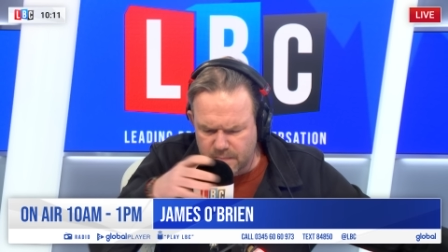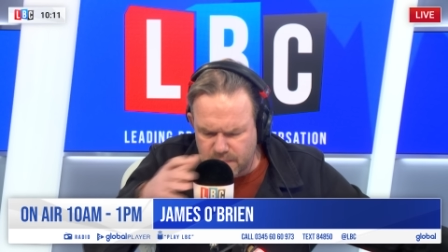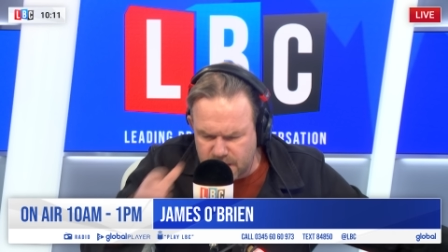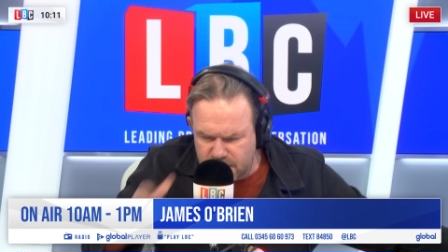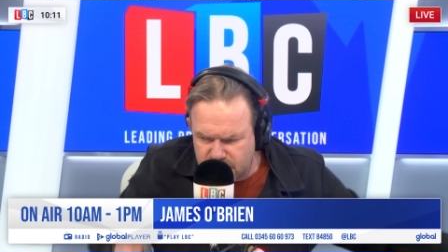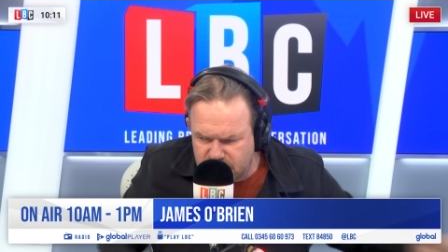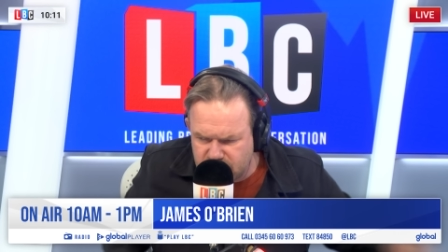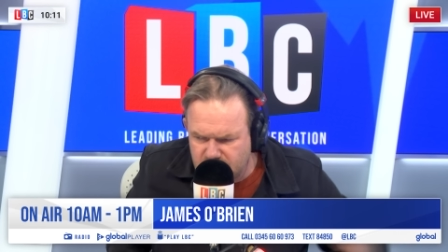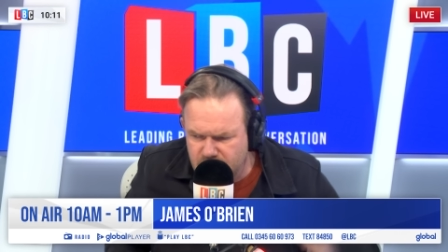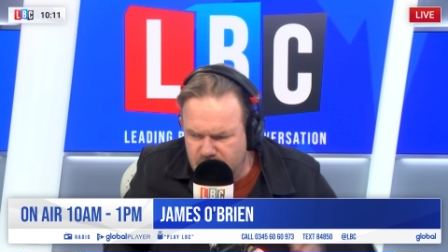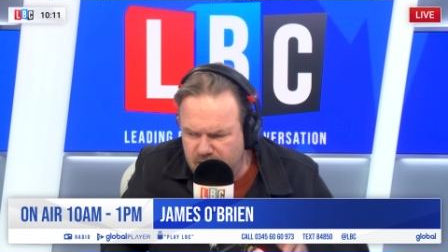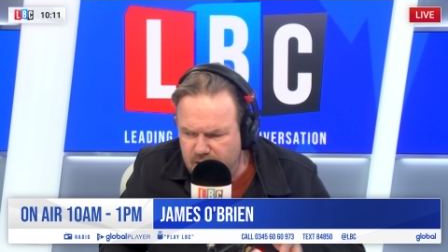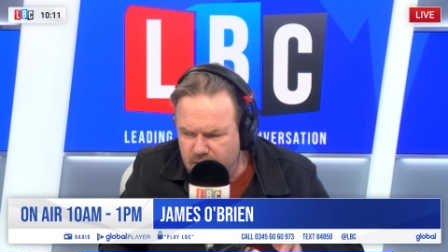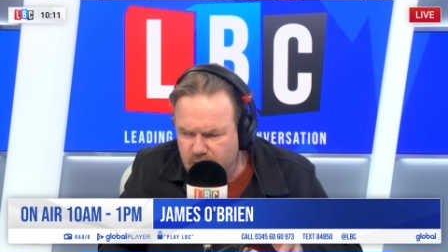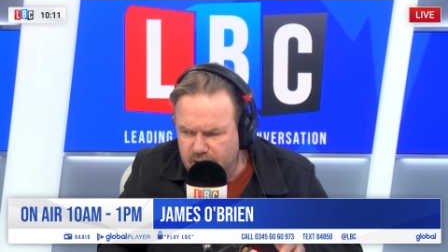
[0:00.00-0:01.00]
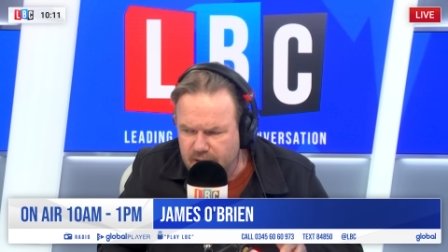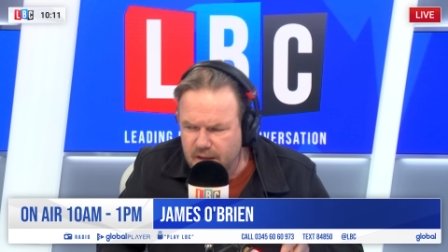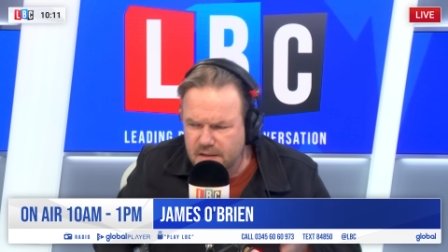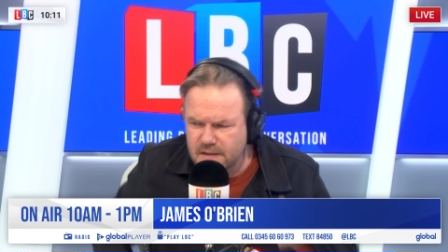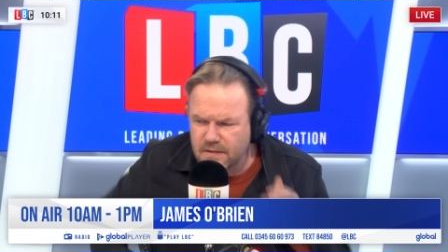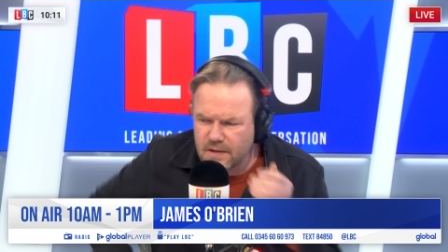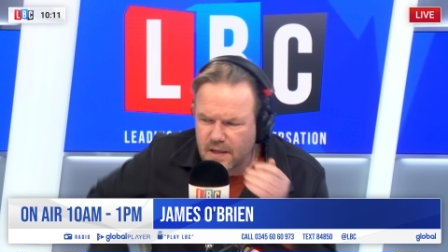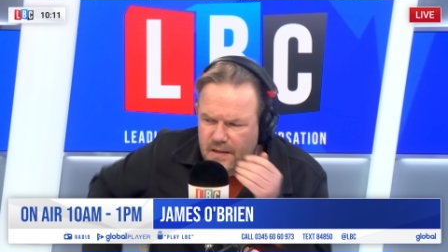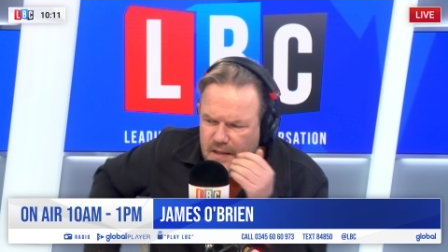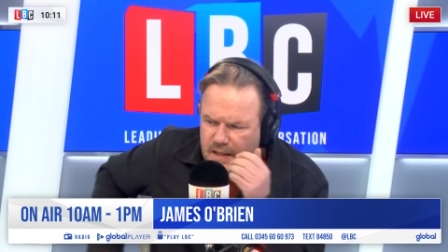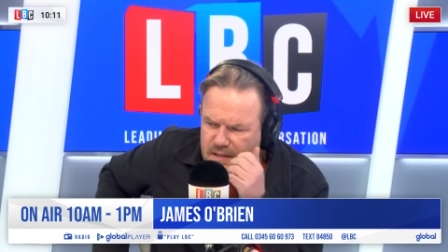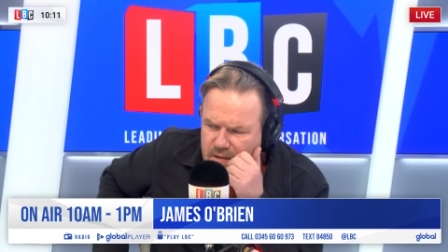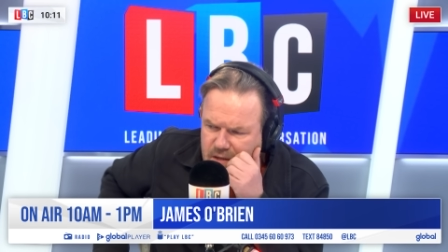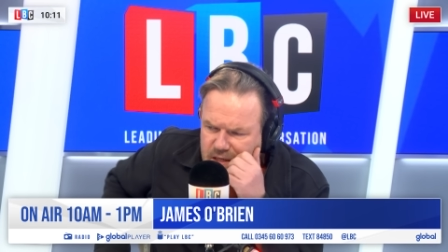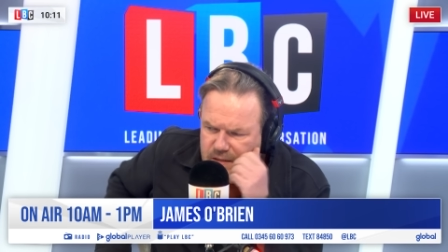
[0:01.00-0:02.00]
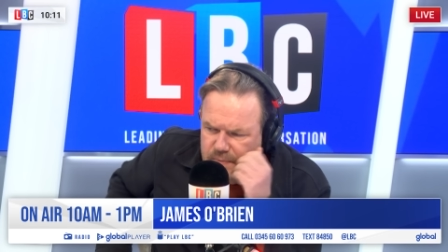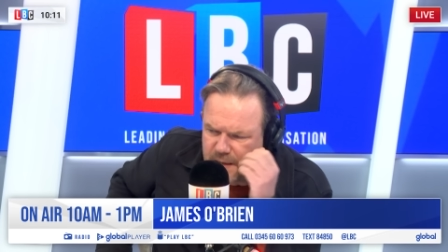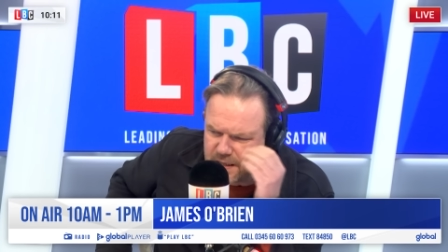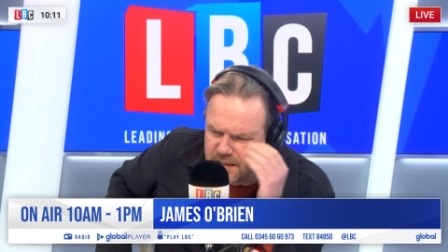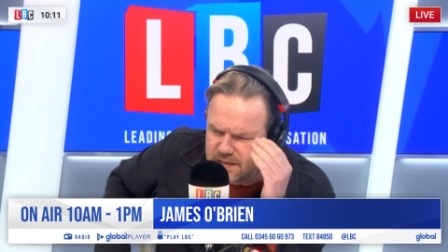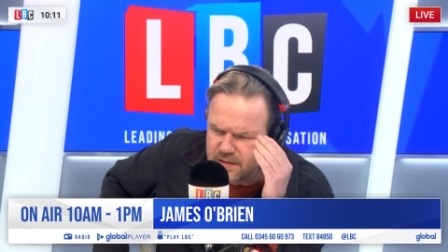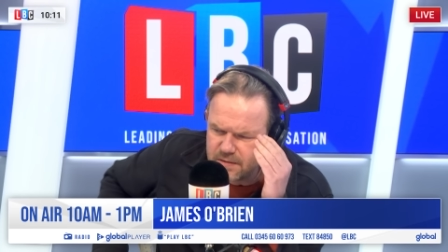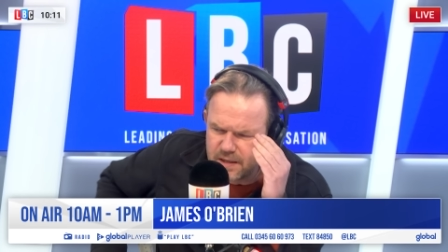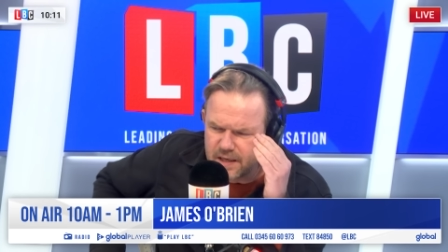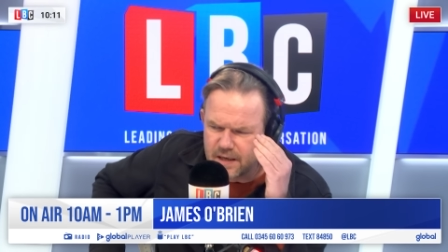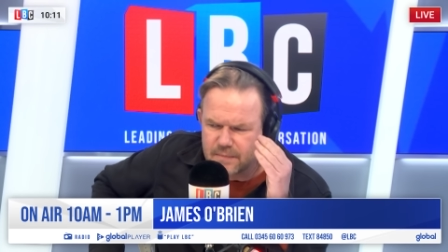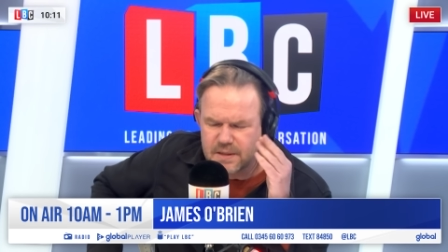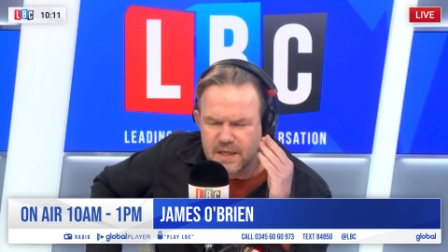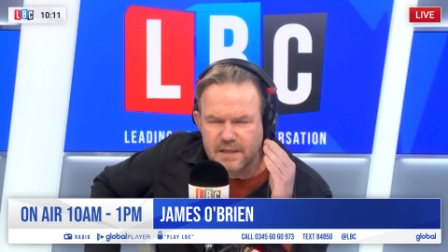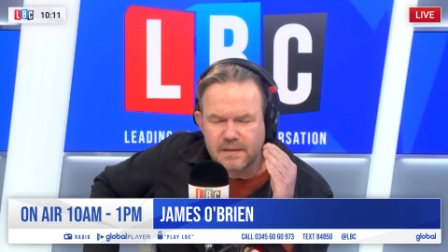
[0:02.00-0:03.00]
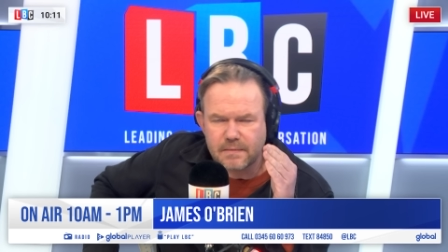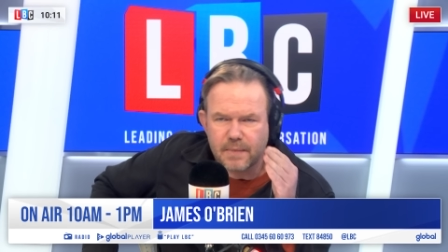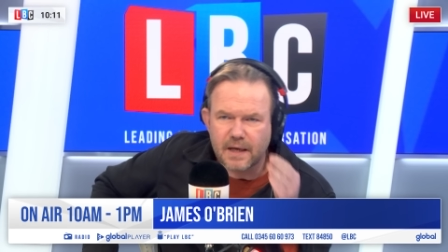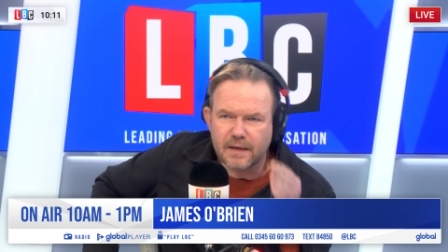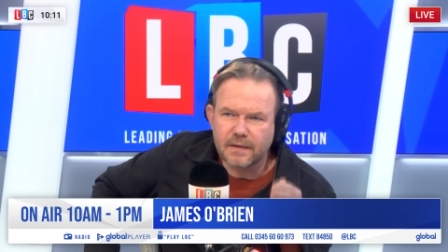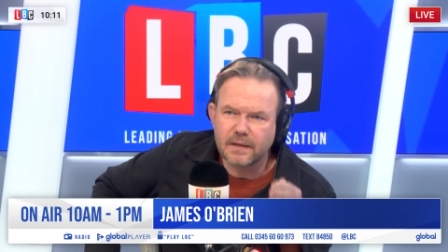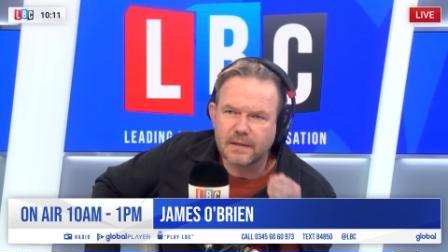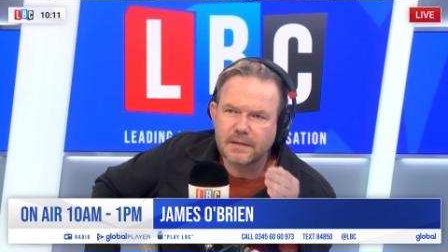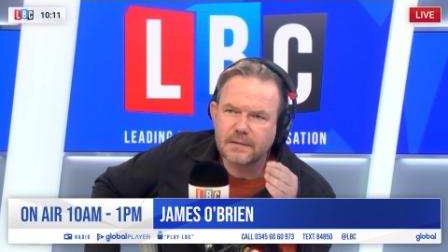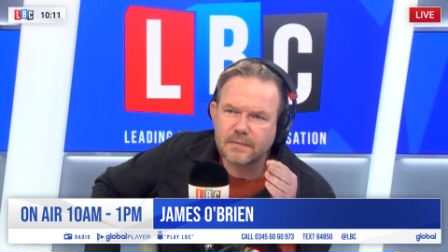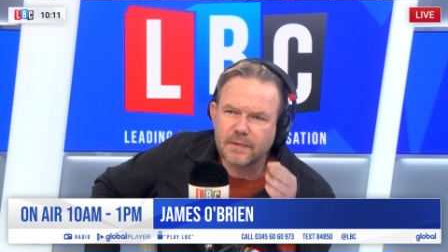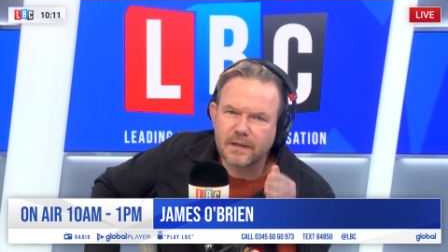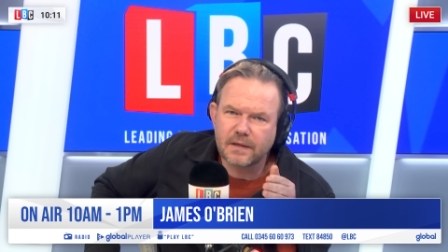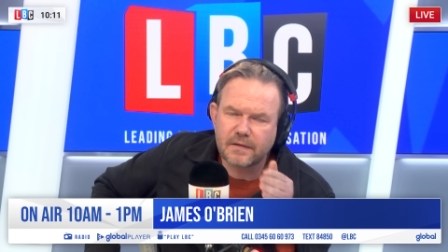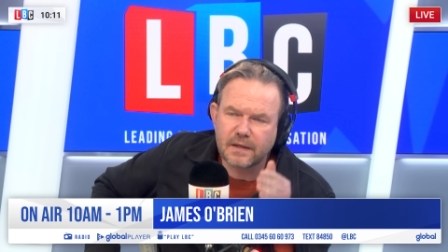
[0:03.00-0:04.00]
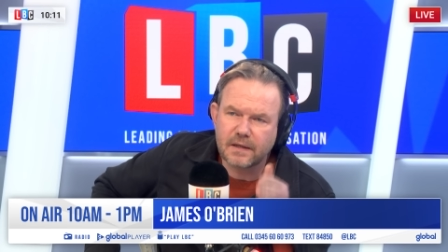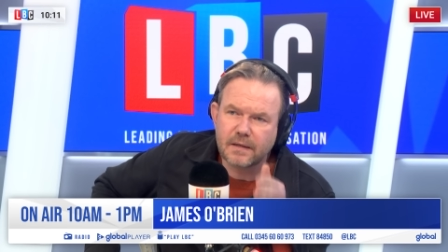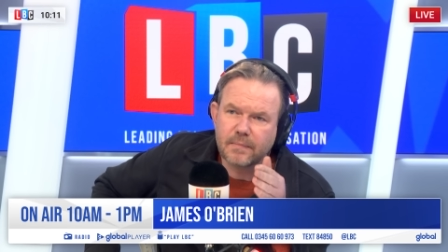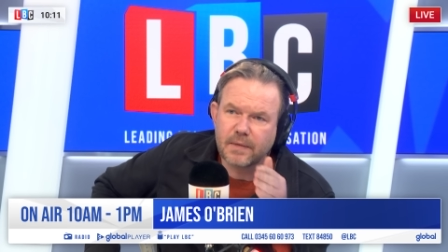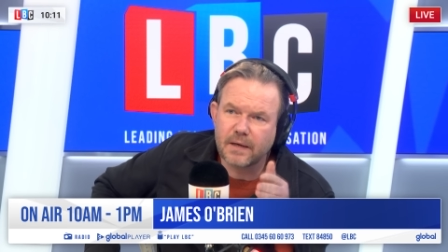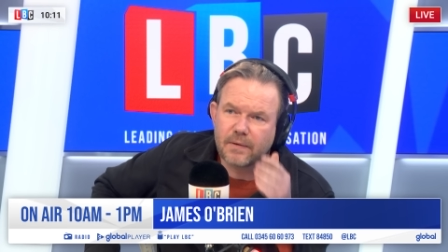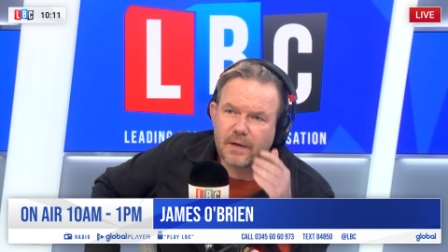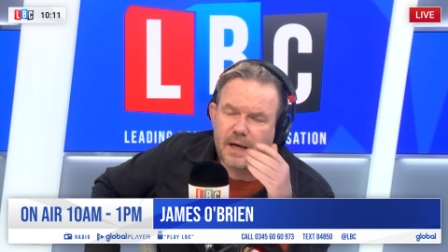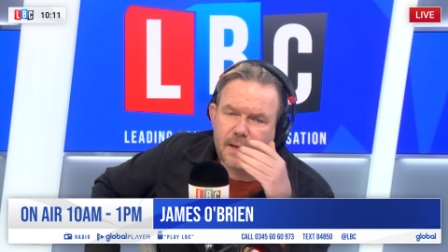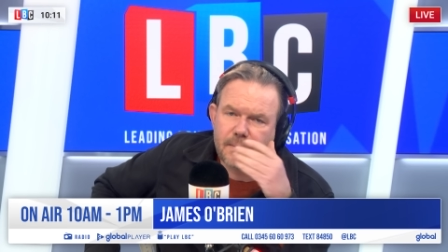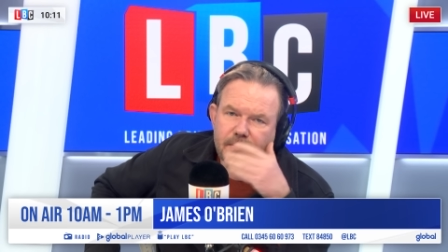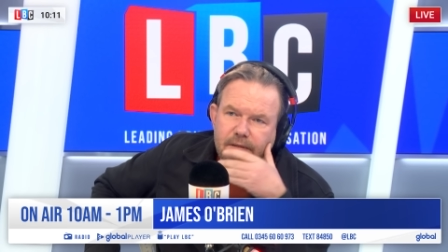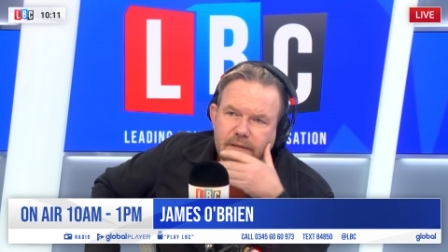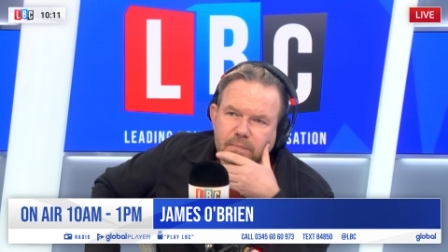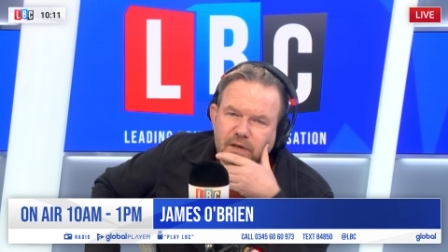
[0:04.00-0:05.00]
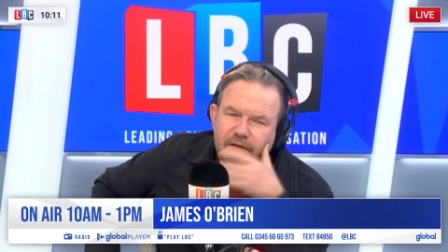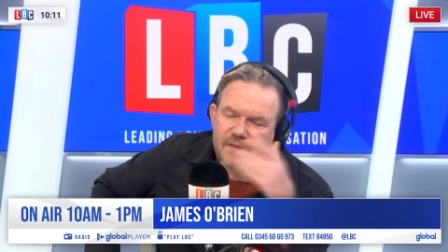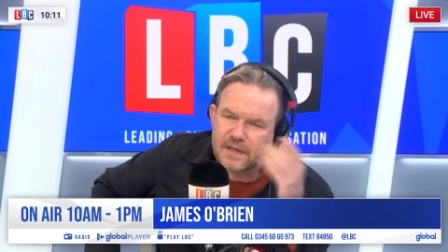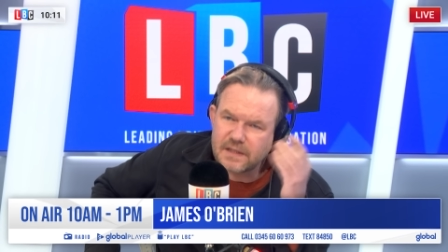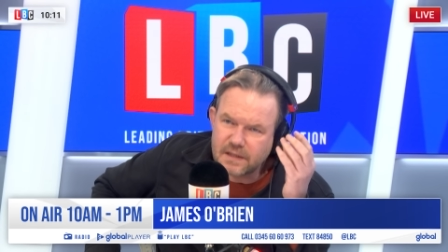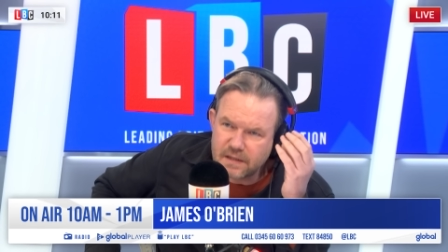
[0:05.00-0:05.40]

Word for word: because I still get quite, as you'd as you'd expect, I still get upset about this when I think about what happened to my friends.